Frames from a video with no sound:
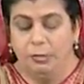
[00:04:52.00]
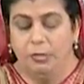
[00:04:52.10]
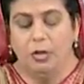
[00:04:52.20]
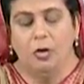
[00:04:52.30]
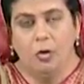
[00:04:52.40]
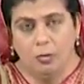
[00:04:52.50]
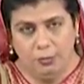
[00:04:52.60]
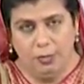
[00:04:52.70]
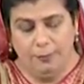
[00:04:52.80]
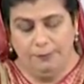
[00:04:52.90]
The
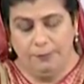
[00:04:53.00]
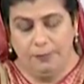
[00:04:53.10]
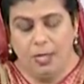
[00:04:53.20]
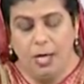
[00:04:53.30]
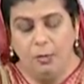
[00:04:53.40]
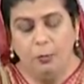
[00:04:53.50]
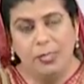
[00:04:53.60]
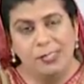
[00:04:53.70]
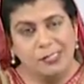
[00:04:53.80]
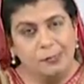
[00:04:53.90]
author
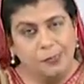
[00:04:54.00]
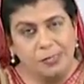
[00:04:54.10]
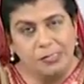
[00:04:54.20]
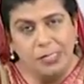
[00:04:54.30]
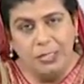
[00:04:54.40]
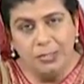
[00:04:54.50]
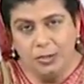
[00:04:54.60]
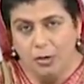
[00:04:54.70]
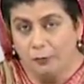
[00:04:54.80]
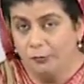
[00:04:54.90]
unveils the
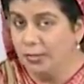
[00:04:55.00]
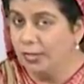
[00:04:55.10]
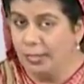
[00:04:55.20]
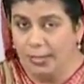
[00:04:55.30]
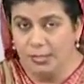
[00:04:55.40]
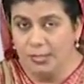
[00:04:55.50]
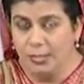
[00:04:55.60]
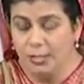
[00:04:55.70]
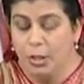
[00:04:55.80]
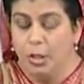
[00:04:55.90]
personality of the
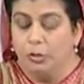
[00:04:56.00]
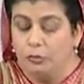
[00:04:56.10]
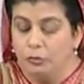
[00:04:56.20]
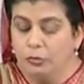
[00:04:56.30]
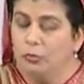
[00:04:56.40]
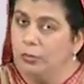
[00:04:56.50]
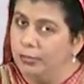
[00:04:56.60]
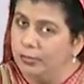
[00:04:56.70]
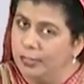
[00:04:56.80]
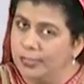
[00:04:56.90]
character through
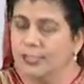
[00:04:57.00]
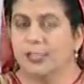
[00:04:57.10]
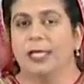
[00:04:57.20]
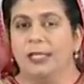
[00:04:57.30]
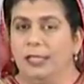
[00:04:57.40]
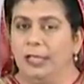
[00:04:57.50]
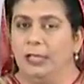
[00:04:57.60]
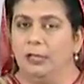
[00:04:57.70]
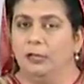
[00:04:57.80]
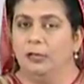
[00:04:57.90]
this
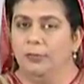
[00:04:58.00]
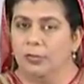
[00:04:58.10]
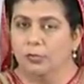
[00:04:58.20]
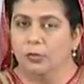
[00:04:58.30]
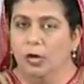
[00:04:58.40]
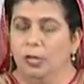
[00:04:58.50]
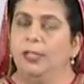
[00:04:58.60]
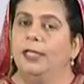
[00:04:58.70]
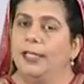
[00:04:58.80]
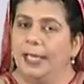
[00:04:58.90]
technique which is called
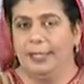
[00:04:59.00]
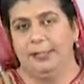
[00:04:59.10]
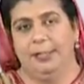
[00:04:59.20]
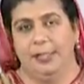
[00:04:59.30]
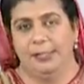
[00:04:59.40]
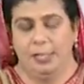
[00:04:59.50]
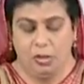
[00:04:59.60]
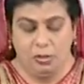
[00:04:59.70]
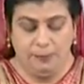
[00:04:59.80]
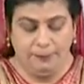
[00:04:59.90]

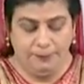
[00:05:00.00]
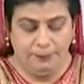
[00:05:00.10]
characterization.